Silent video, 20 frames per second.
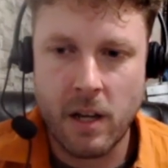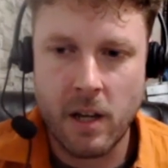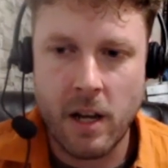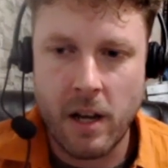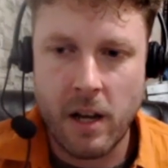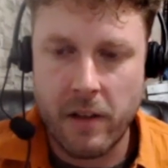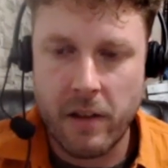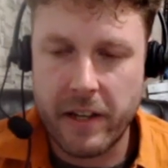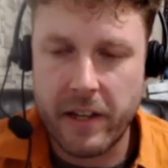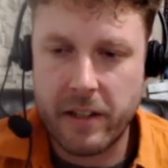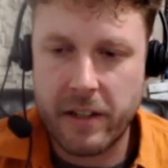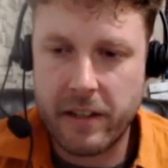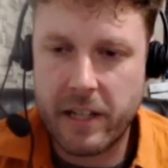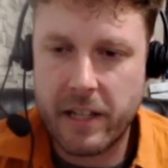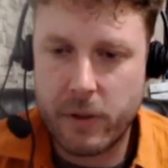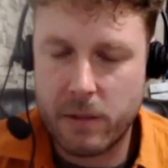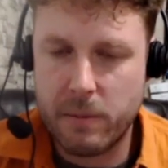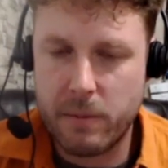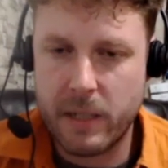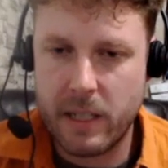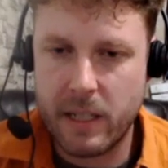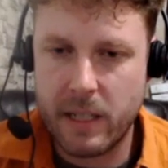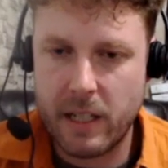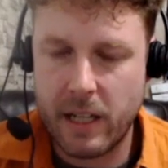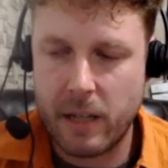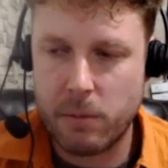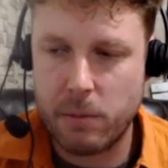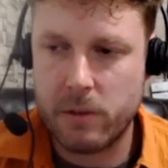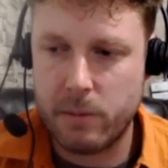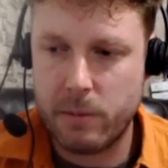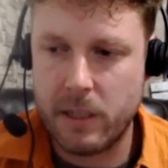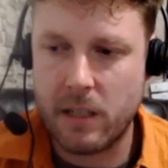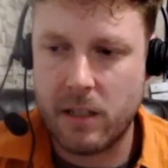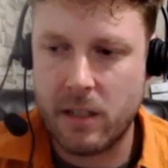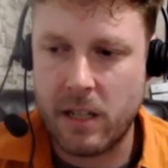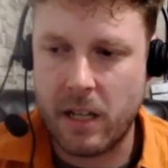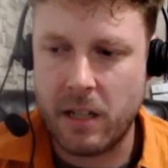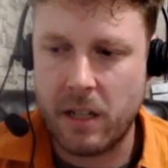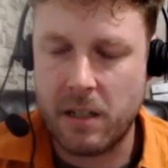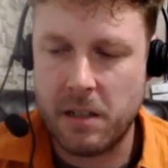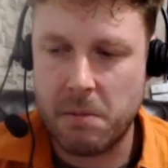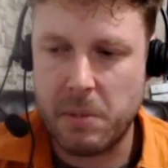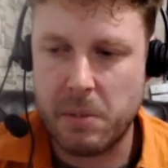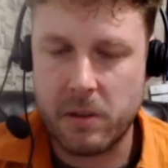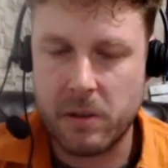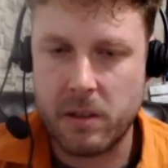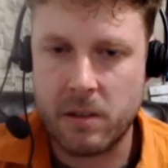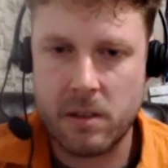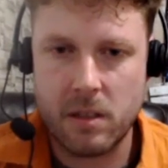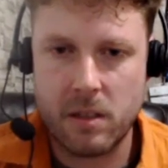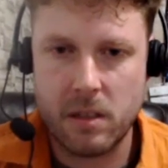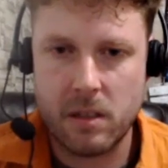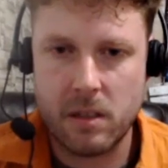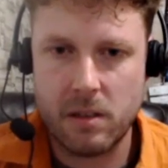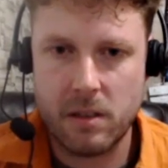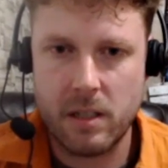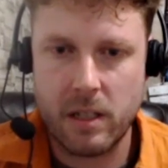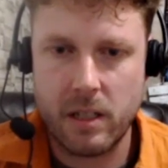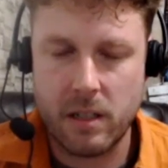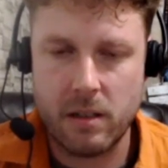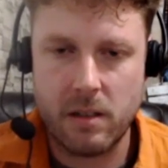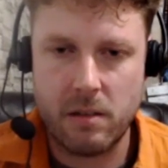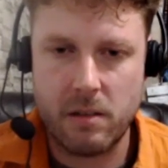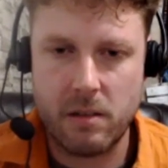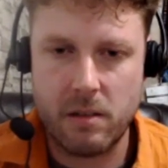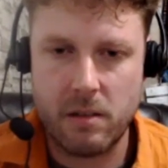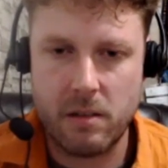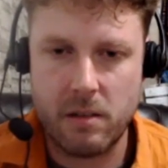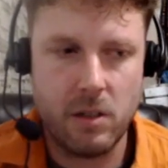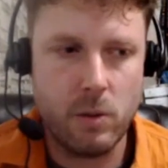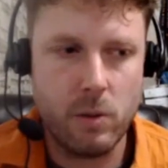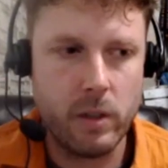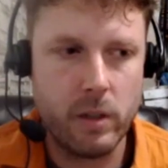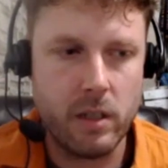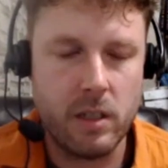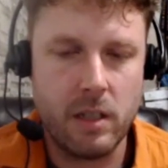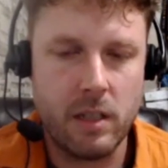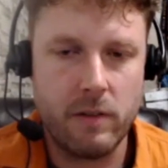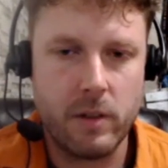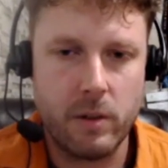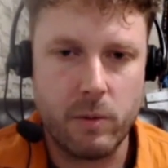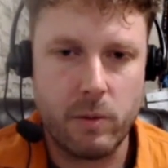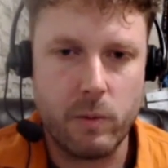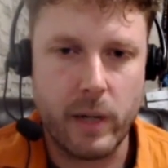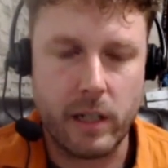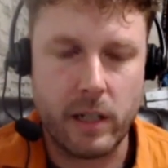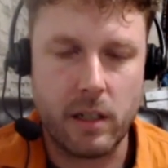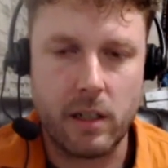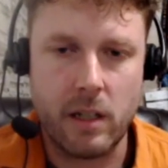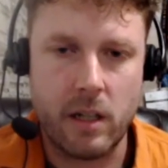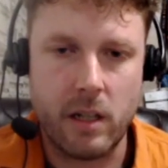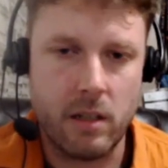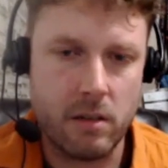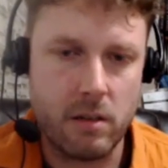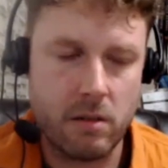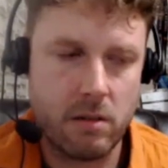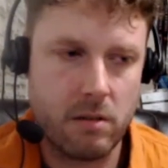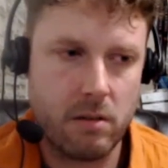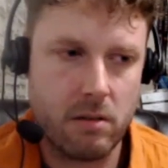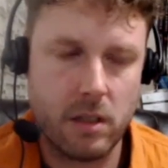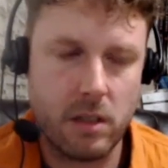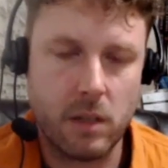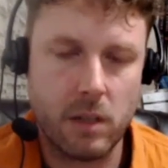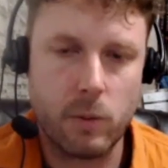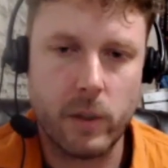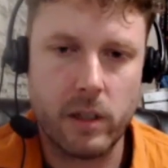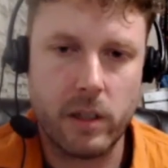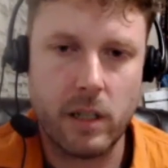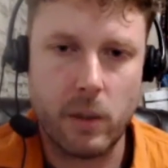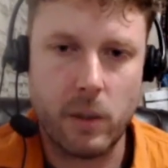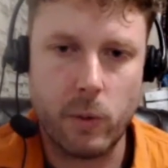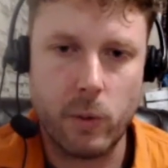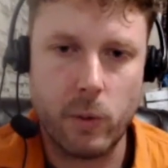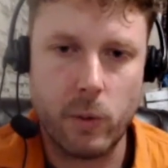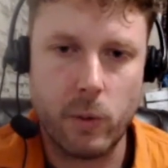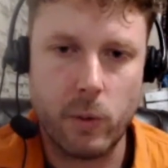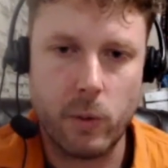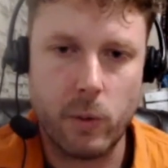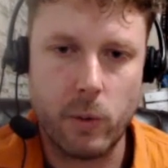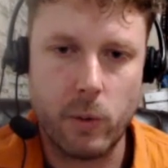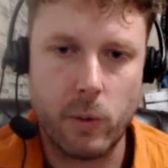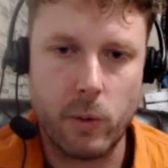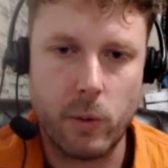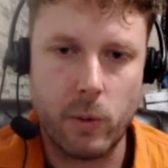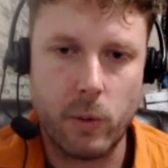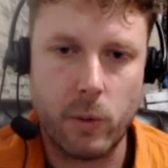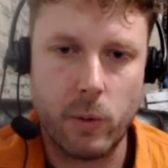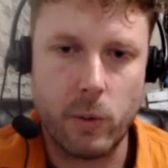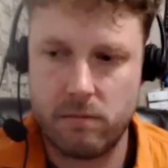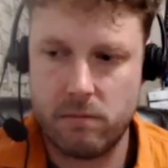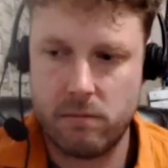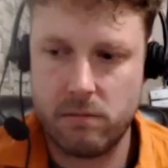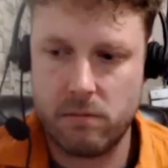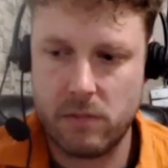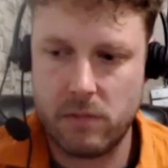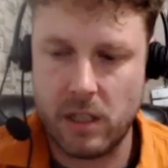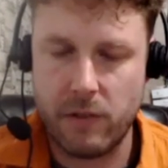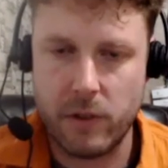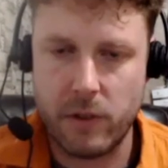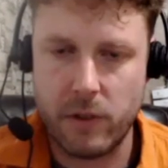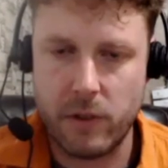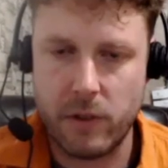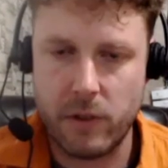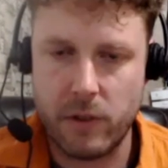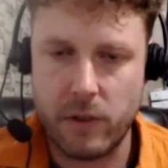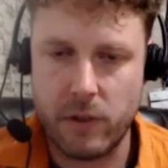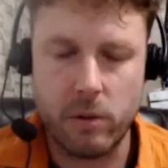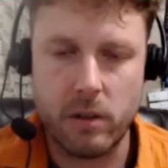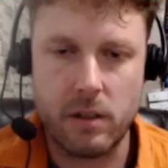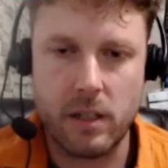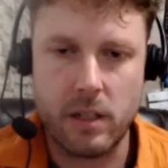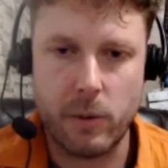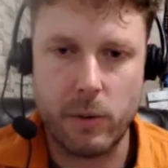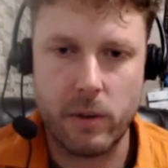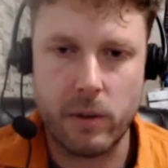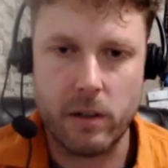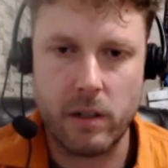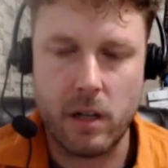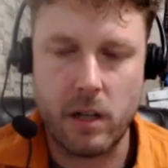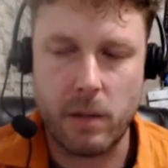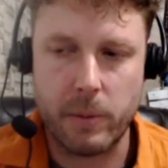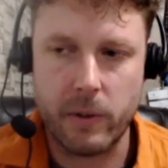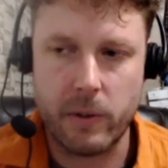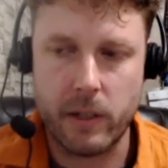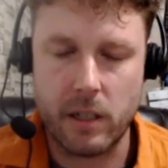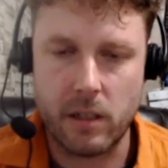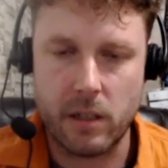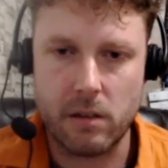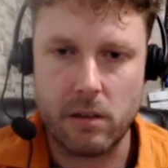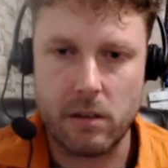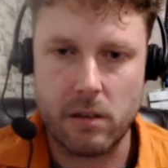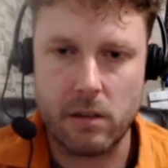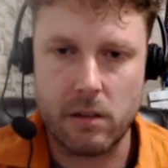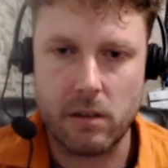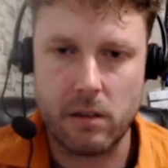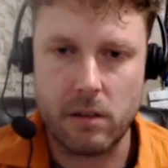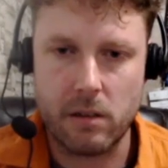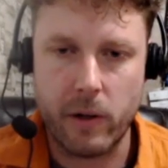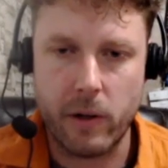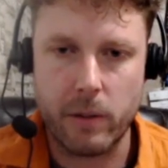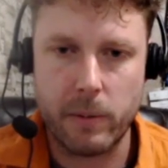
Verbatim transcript: they would be able to be contained in buildings that you wouldn't even recognize what they were if you didn't know that they were in operating with their power